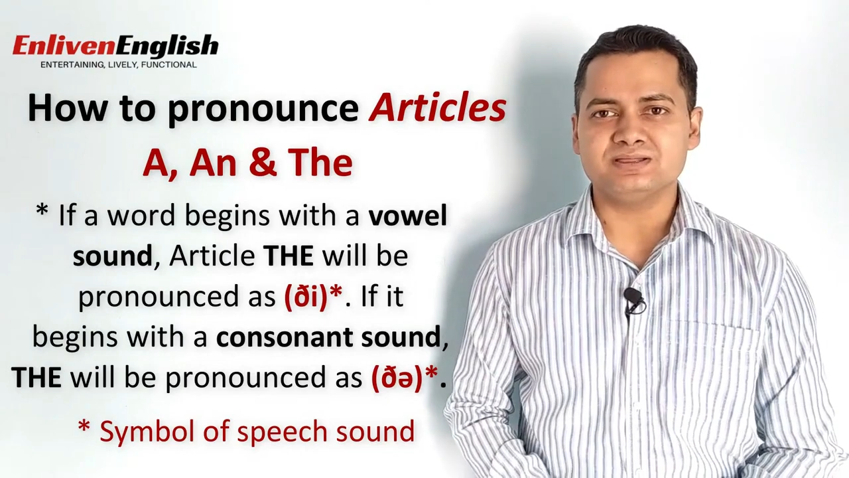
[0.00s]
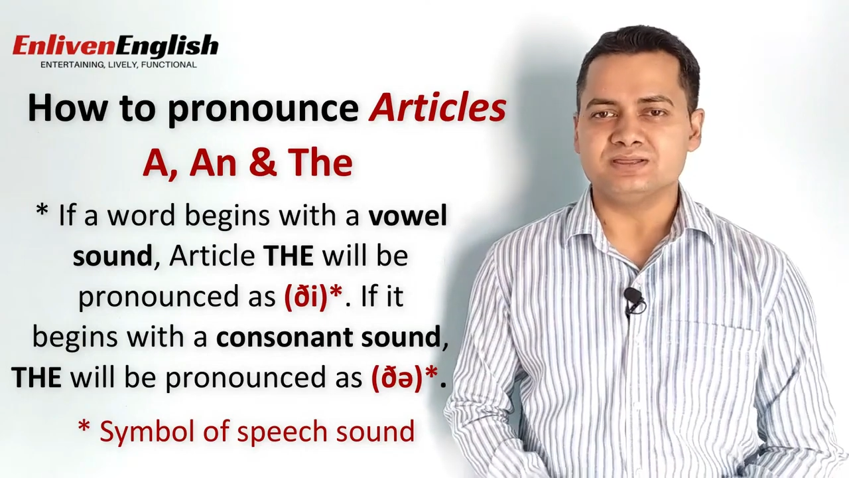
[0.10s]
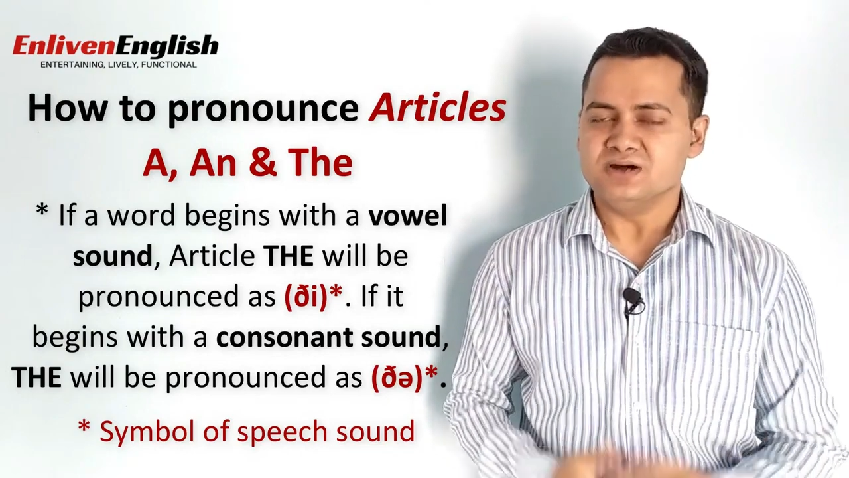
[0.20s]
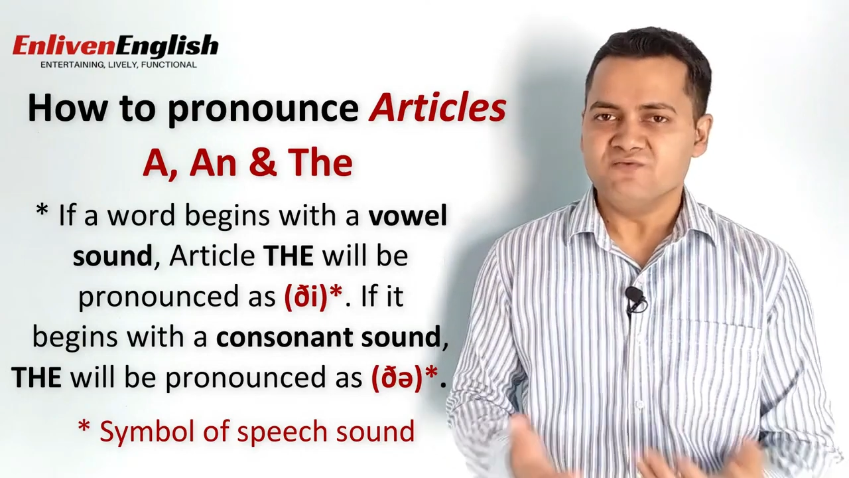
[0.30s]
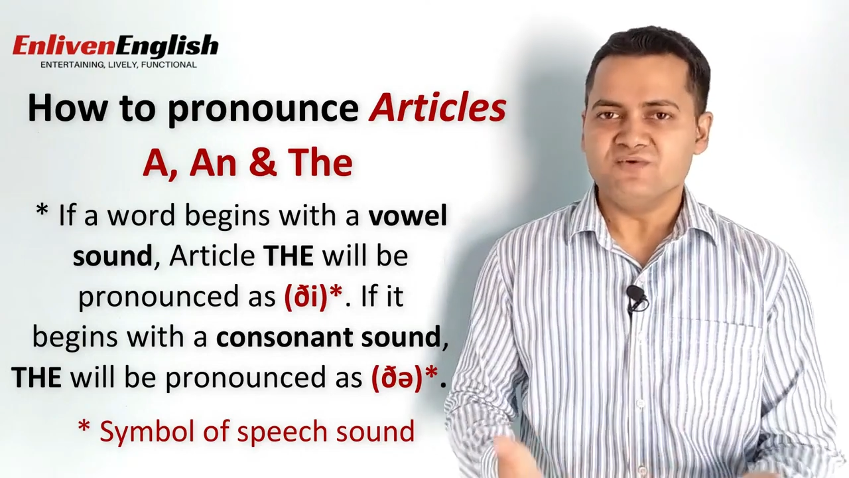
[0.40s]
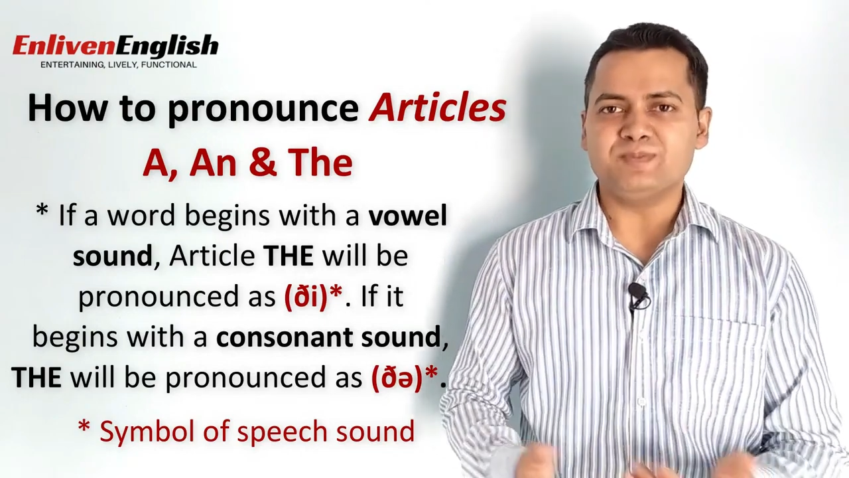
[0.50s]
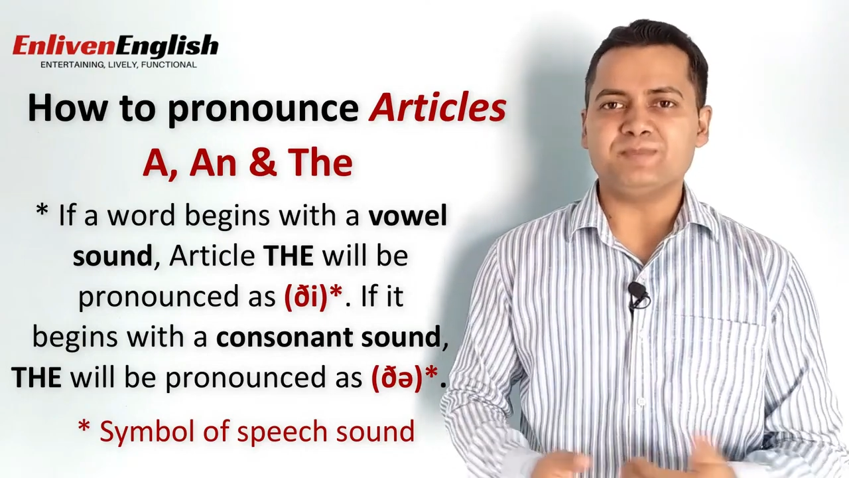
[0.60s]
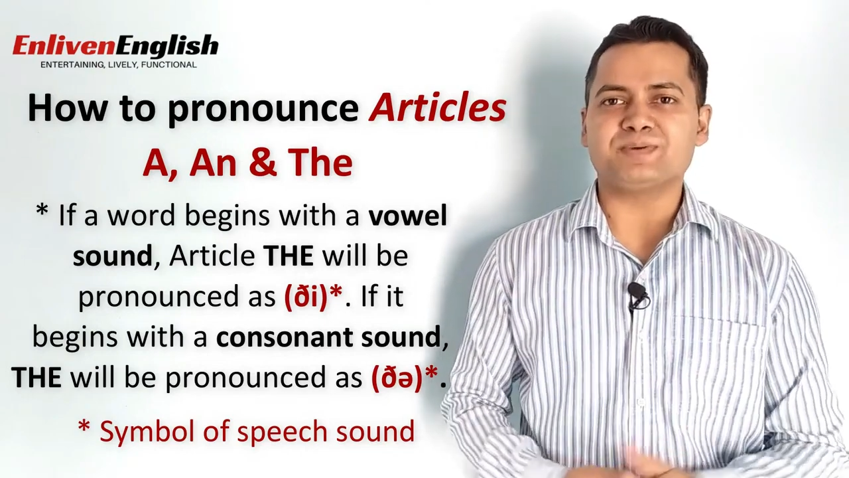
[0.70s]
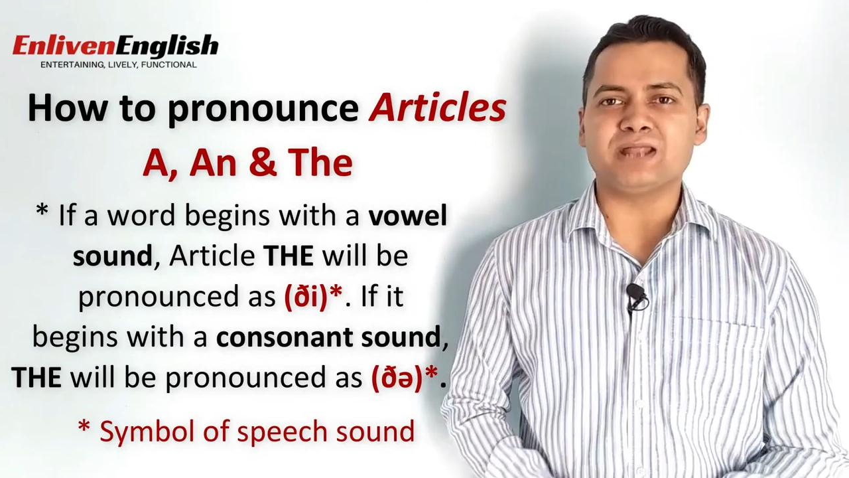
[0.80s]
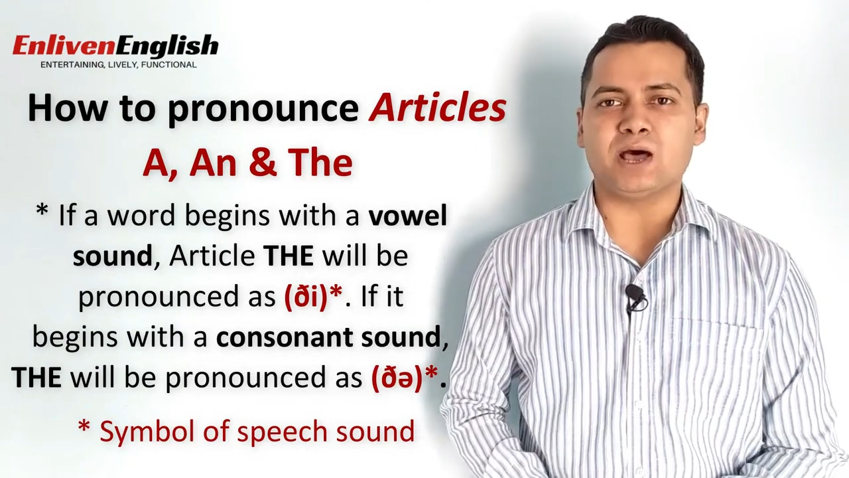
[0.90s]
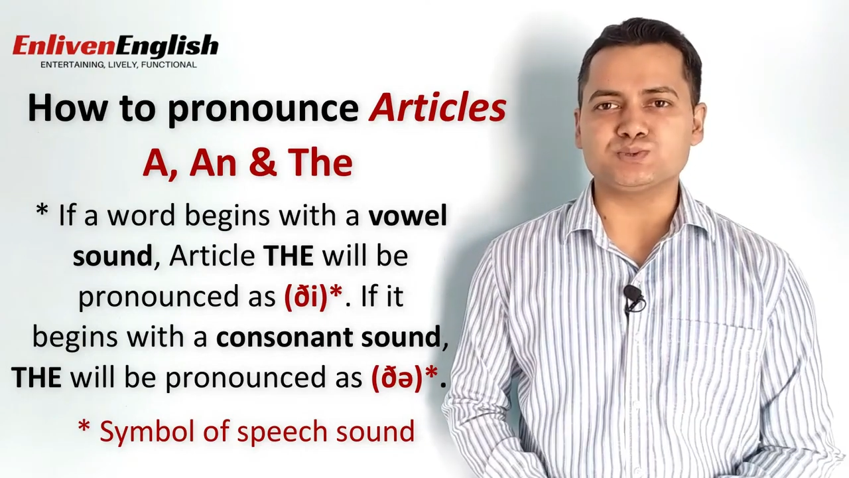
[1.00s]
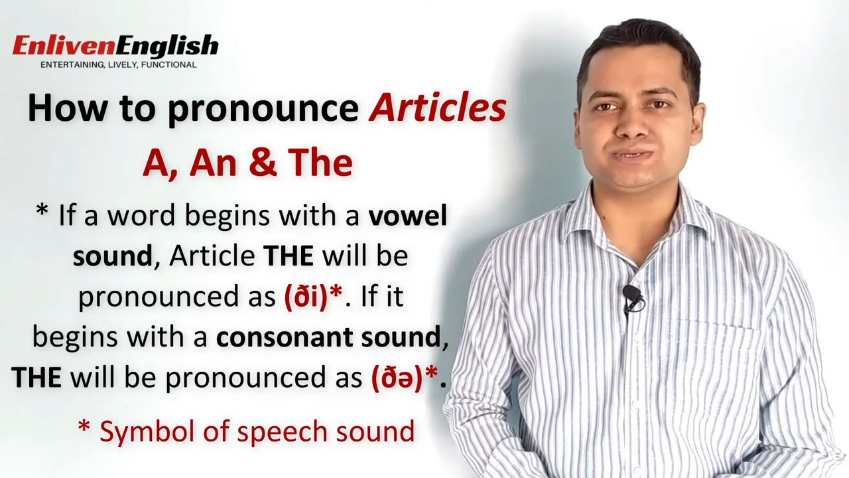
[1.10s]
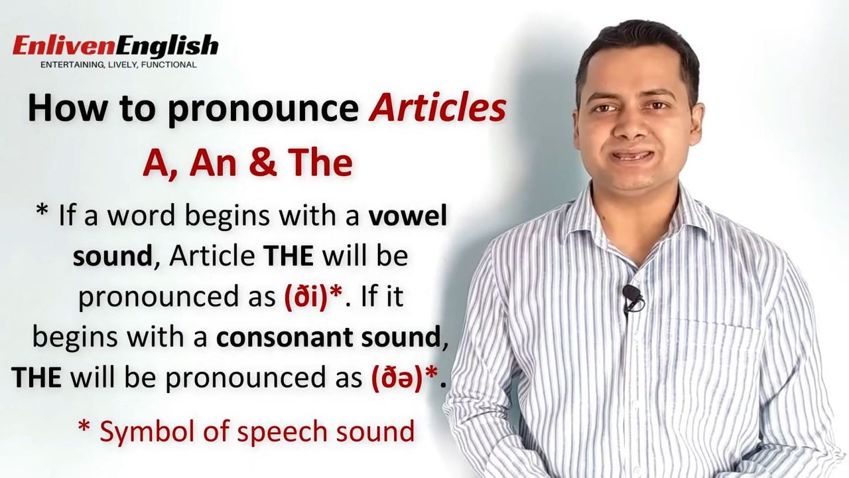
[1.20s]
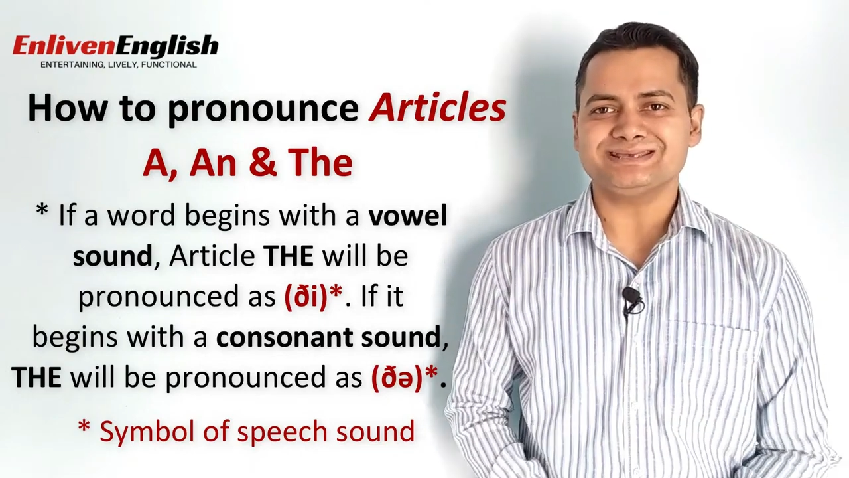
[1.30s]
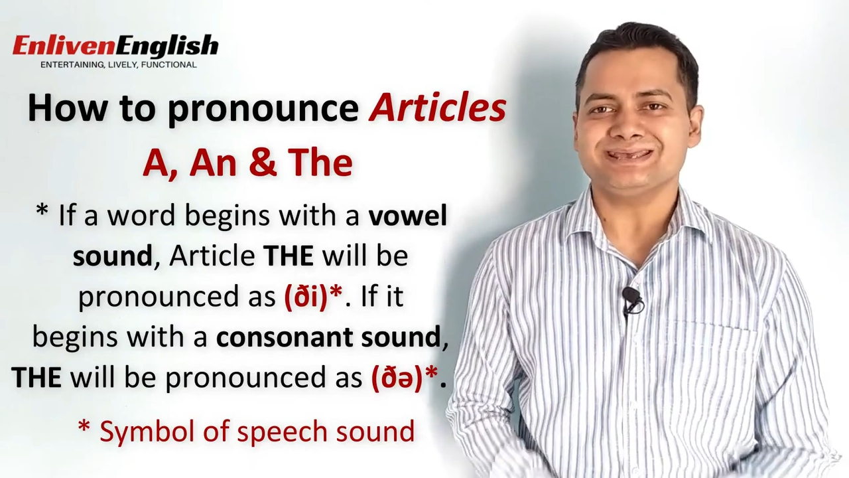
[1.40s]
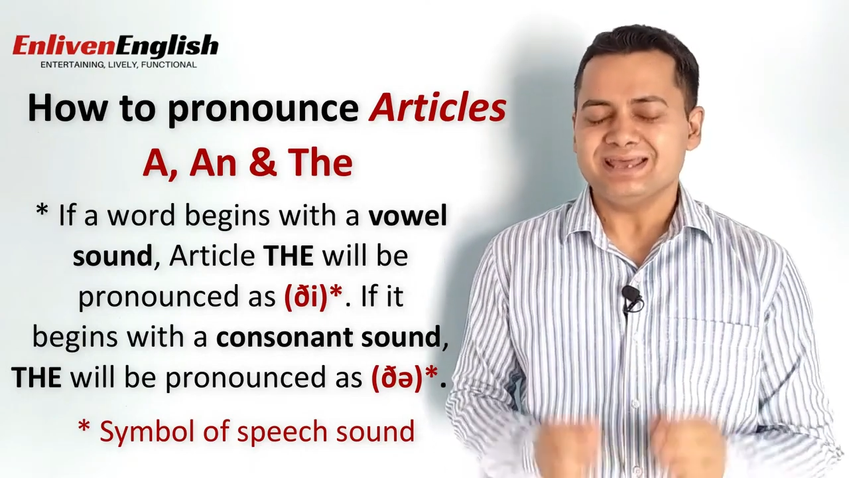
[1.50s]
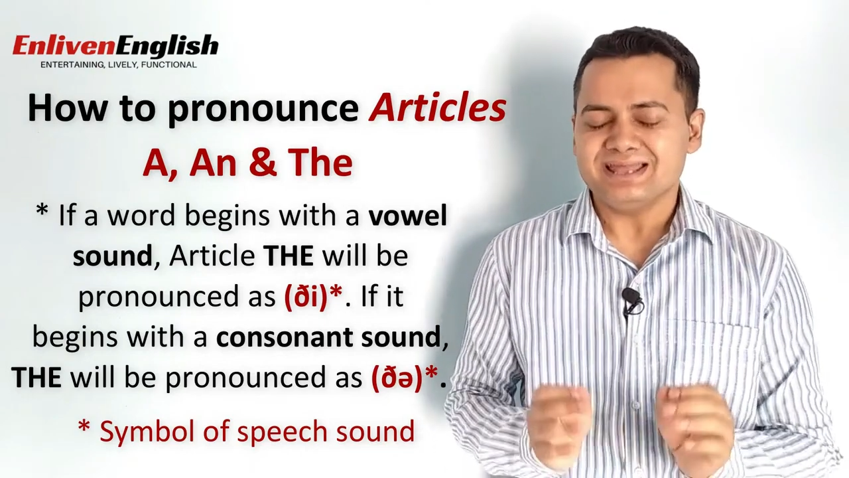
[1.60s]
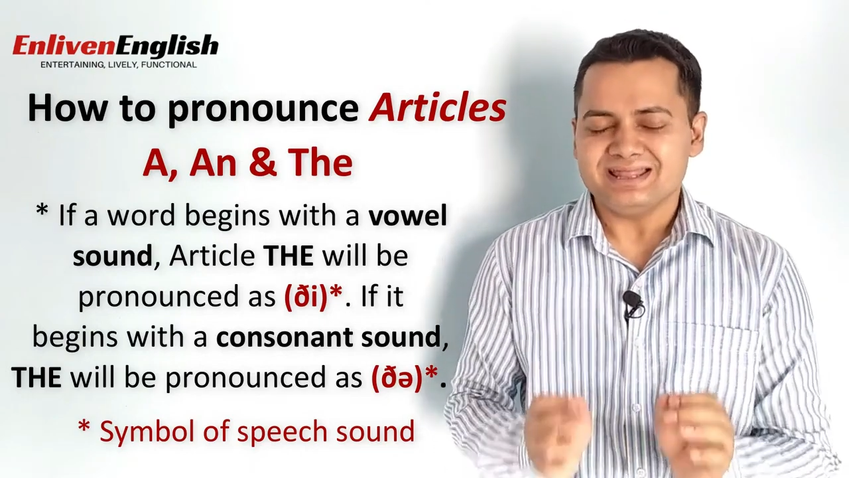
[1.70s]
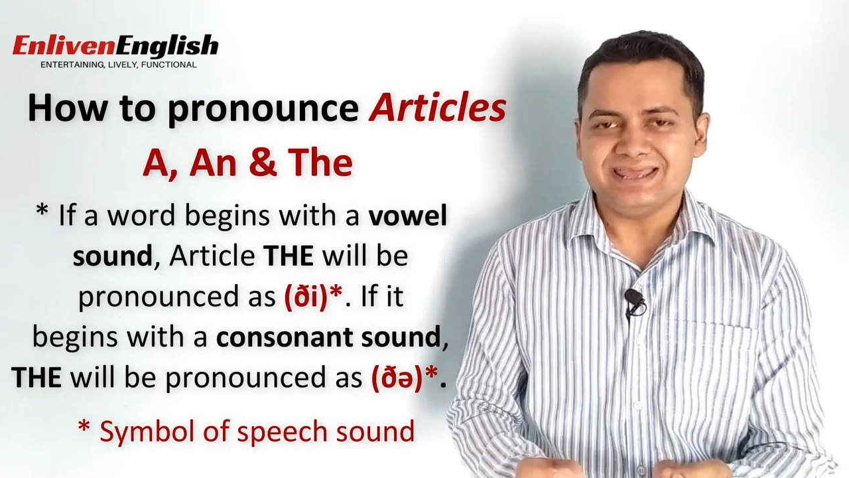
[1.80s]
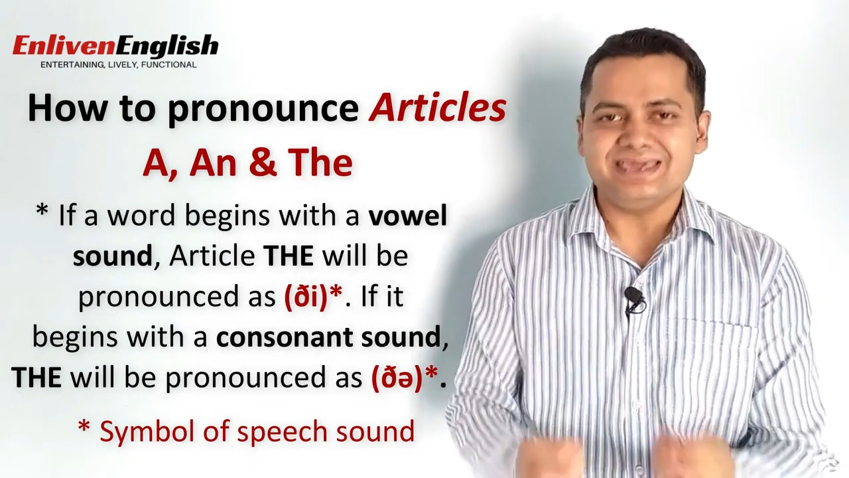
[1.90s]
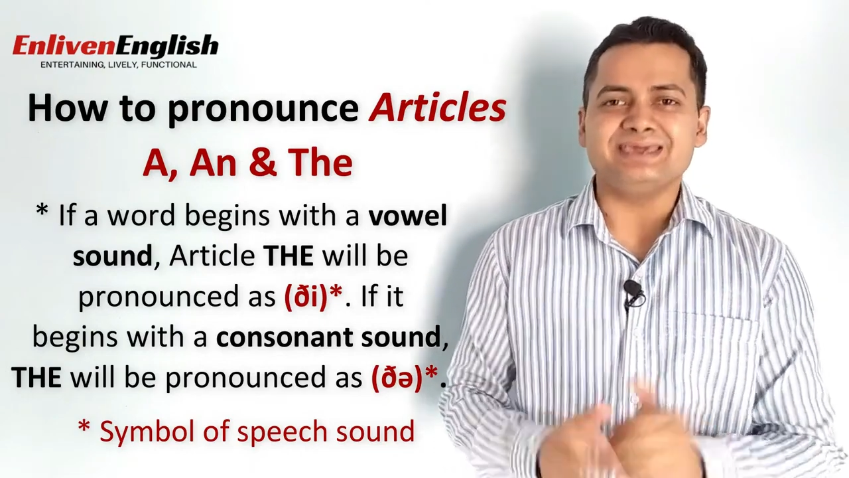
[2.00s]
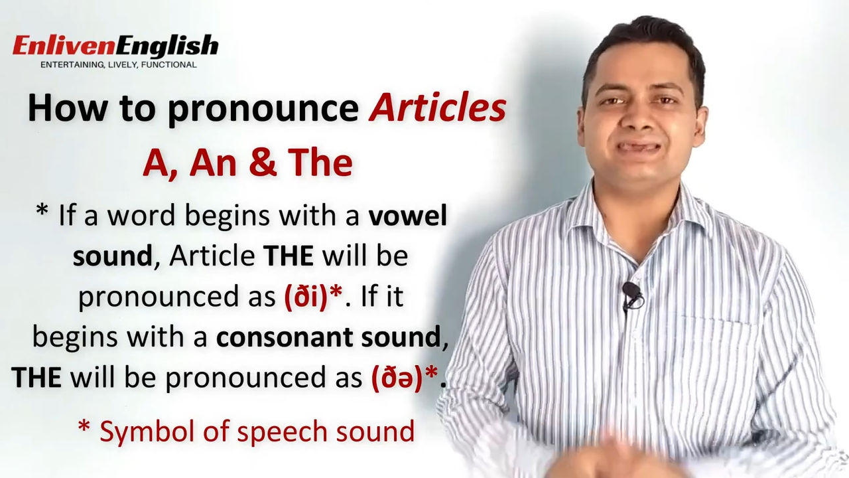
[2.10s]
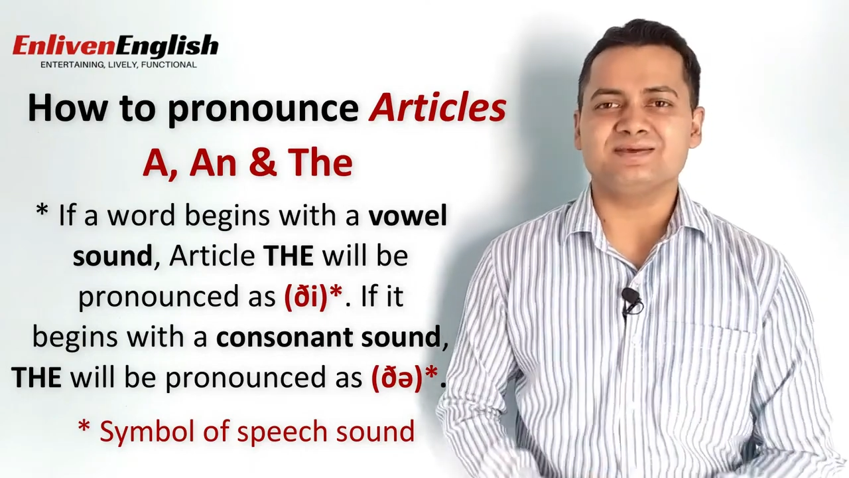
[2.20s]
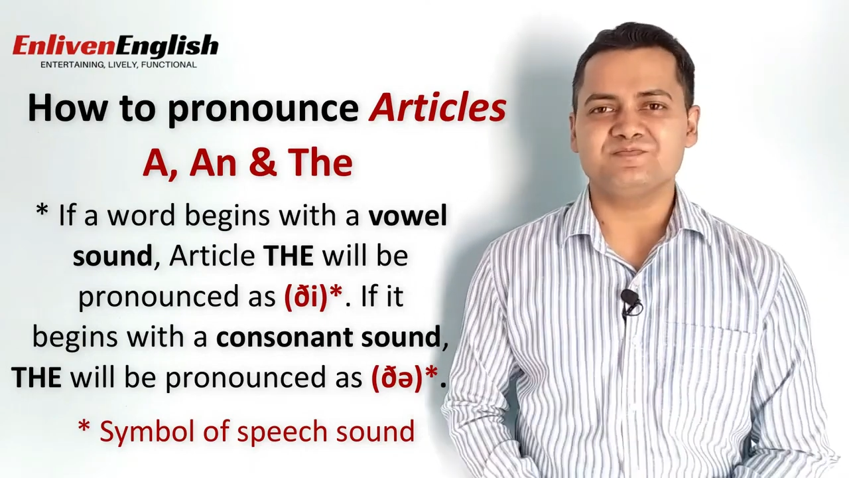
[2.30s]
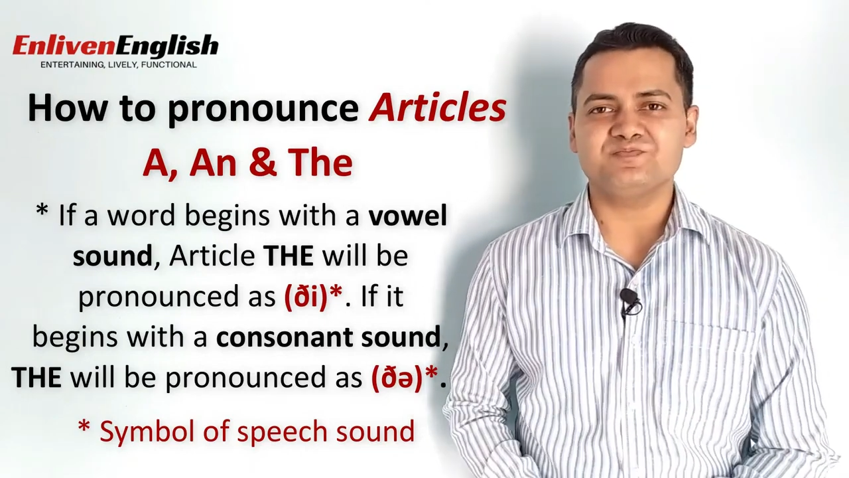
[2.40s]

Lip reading: the will be pronounced as the.